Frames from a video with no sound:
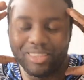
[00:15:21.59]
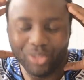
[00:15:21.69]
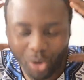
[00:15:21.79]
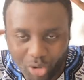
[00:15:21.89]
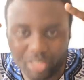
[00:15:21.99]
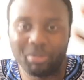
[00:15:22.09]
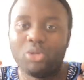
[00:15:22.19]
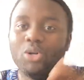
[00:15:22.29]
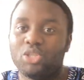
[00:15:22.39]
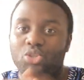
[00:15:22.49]
the
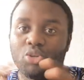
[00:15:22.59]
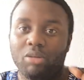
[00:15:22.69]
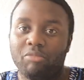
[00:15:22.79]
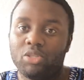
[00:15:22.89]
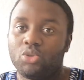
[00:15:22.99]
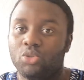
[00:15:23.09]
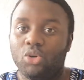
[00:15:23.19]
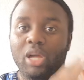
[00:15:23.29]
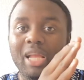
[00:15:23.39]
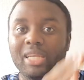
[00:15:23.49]
ultimate goal is to convince you
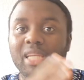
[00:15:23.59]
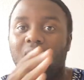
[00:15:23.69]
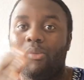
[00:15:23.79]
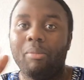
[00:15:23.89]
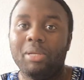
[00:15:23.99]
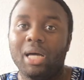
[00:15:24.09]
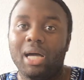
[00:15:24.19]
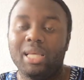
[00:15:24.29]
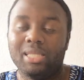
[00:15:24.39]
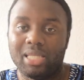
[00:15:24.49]
the entire
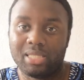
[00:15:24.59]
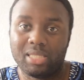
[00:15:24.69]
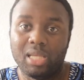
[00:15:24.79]
webinar is a